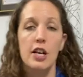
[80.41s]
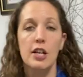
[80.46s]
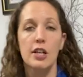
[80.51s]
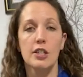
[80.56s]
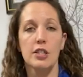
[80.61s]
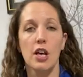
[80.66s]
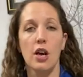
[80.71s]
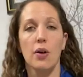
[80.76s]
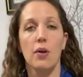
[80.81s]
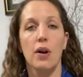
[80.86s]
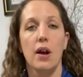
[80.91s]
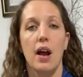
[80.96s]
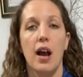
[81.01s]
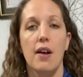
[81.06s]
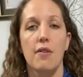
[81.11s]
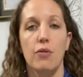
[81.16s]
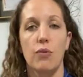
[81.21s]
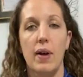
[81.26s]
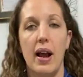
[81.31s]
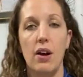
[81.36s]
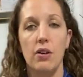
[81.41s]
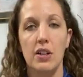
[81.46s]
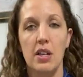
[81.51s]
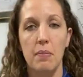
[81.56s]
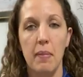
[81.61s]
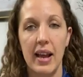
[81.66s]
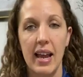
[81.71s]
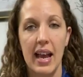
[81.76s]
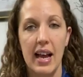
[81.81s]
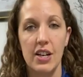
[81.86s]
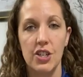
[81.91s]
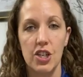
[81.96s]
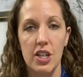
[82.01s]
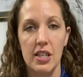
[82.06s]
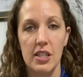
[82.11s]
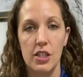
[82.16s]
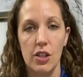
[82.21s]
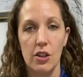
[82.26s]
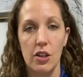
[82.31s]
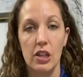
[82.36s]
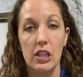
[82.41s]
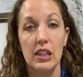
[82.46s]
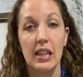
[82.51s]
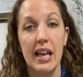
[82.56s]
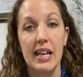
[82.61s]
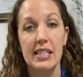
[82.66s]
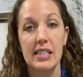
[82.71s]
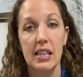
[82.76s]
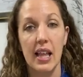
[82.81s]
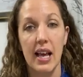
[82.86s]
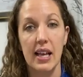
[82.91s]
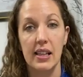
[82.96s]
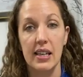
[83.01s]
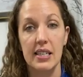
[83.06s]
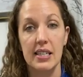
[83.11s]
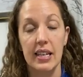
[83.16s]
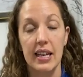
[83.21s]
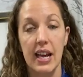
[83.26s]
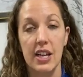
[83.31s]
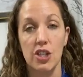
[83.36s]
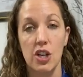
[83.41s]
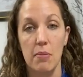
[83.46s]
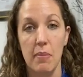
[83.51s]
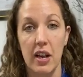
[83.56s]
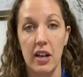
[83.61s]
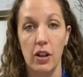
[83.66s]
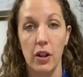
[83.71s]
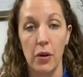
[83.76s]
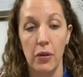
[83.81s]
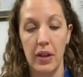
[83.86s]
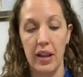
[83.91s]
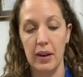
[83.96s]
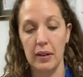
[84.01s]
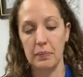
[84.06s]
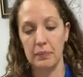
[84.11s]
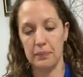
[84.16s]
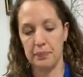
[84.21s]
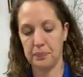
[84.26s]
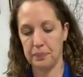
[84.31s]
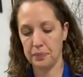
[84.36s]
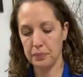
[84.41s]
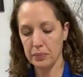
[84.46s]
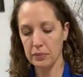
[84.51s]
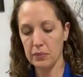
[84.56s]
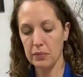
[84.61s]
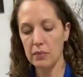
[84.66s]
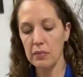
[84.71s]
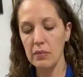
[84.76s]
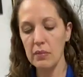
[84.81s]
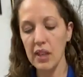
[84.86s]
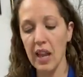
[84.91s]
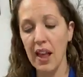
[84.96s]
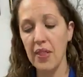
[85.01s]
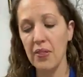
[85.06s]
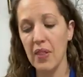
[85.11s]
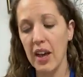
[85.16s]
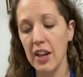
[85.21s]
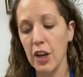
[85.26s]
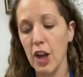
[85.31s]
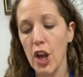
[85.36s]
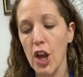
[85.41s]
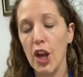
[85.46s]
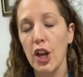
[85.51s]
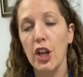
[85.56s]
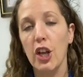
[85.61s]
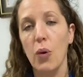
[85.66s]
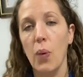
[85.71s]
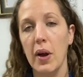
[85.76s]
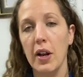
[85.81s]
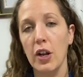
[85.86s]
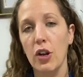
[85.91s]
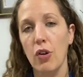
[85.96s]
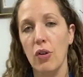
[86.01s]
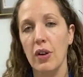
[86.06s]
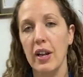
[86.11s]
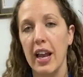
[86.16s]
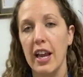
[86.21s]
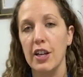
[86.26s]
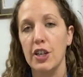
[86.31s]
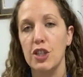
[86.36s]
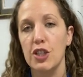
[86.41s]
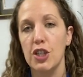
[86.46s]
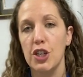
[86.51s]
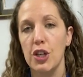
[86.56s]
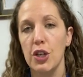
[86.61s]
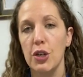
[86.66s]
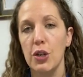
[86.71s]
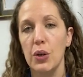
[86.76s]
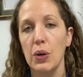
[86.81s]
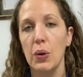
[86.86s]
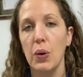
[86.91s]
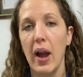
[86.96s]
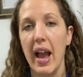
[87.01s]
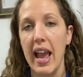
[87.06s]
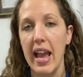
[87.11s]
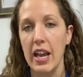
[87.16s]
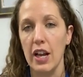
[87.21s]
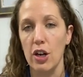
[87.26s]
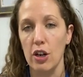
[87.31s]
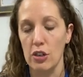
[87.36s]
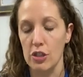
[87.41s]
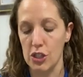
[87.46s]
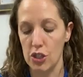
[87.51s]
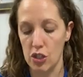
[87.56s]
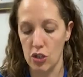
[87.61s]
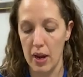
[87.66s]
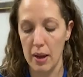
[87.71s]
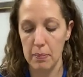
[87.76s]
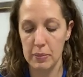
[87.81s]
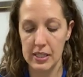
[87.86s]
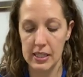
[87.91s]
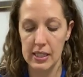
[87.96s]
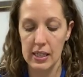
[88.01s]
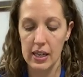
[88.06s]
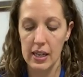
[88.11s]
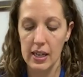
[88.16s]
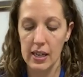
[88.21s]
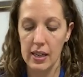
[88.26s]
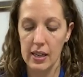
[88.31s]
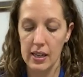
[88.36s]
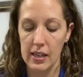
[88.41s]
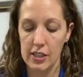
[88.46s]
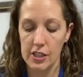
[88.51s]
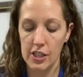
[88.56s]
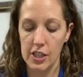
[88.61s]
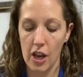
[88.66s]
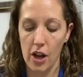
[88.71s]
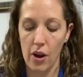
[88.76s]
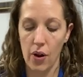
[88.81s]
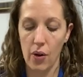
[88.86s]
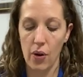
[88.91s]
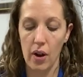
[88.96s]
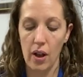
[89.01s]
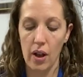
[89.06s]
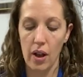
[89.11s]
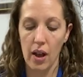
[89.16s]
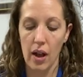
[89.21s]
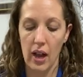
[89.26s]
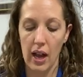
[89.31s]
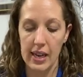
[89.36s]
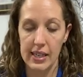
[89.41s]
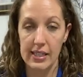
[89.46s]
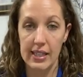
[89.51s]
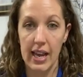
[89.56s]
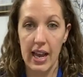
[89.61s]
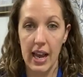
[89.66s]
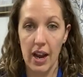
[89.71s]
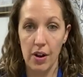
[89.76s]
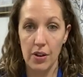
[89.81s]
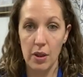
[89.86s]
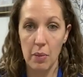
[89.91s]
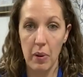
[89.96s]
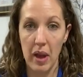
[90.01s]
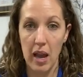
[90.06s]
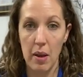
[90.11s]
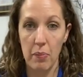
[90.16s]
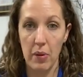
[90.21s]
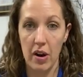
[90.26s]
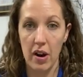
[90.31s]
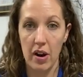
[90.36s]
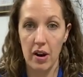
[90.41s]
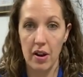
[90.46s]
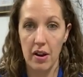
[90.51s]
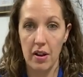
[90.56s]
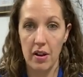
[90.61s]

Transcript: So I've rounded my edges so they're less likely to catch on my clothing. And then you want to create two anchor strips. So I tear the paper.